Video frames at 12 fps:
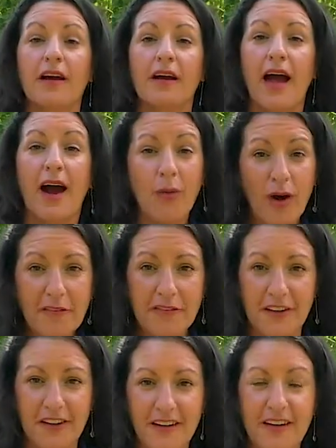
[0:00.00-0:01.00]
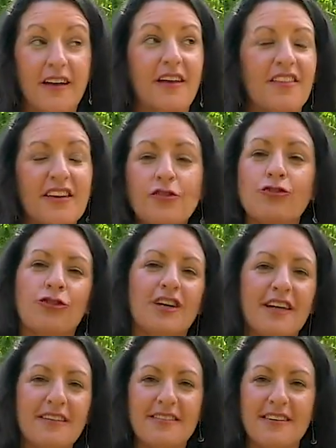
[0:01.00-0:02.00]
However, these
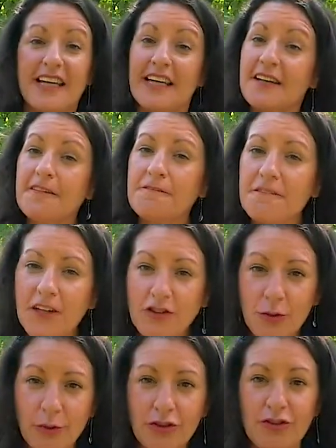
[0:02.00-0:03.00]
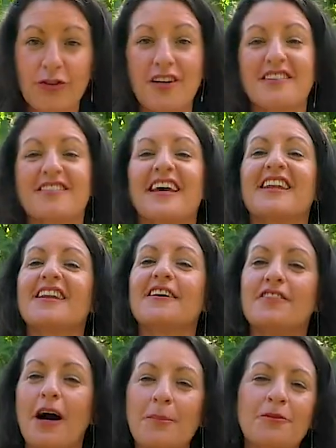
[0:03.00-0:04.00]
trees, individual trees, can
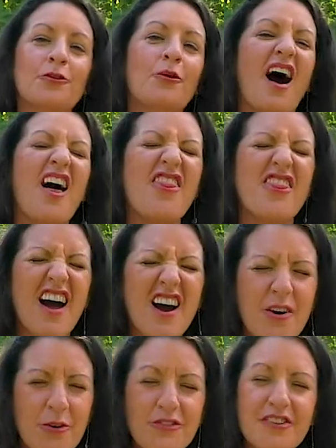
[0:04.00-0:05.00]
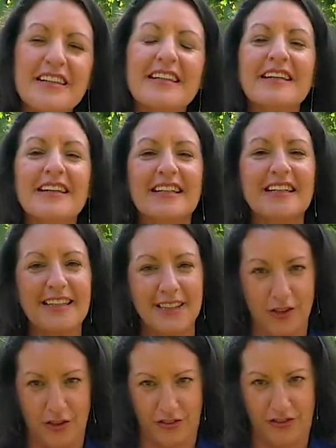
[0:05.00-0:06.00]
live up to 1,000
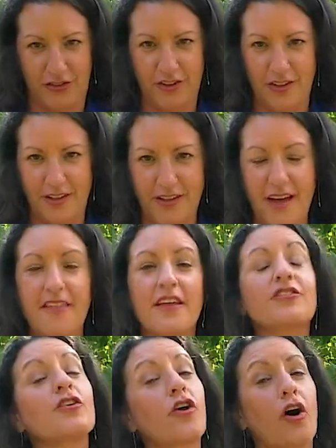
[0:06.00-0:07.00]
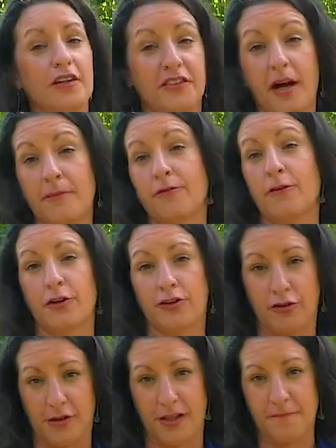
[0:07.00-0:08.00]
years. That's a long time for a
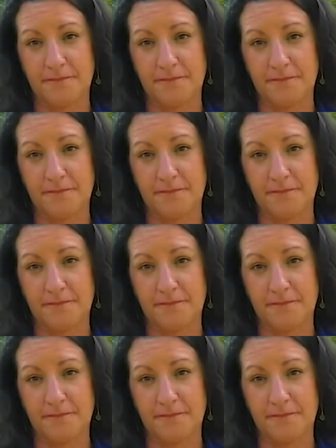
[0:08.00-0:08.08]
tree.